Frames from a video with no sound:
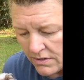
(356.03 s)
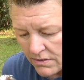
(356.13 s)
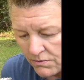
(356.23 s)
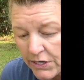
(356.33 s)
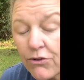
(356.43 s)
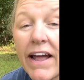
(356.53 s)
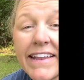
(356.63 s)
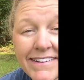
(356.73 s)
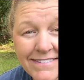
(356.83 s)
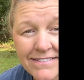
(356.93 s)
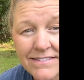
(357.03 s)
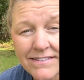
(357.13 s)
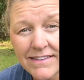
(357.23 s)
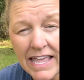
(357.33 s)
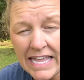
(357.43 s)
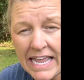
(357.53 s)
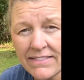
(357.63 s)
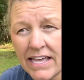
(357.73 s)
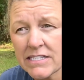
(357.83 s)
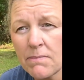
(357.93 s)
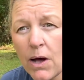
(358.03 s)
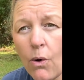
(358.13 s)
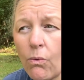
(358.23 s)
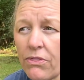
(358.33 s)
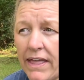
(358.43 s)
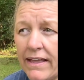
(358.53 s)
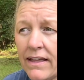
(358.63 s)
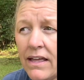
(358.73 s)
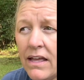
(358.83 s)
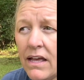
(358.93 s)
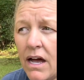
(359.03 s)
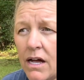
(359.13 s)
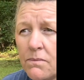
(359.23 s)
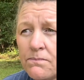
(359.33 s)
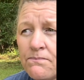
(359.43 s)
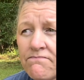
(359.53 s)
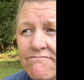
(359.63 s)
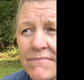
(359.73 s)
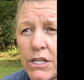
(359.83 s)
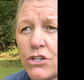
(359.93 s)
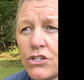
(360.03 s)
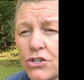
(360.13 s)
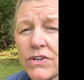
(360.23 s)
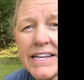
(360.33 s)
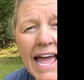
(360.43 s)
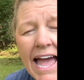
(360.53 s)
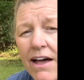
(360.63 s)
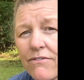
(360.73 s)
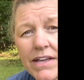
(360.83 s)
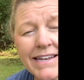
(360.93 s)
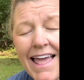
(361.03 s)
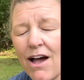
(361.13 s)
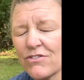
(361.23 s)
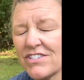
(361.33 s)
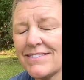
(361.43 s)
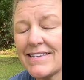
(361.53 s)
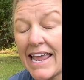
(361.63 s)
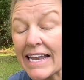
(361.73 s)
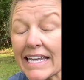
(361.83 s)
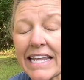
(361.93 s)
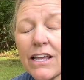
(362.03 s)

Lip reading: regret it, and that's my whole thing. You can have an outstanding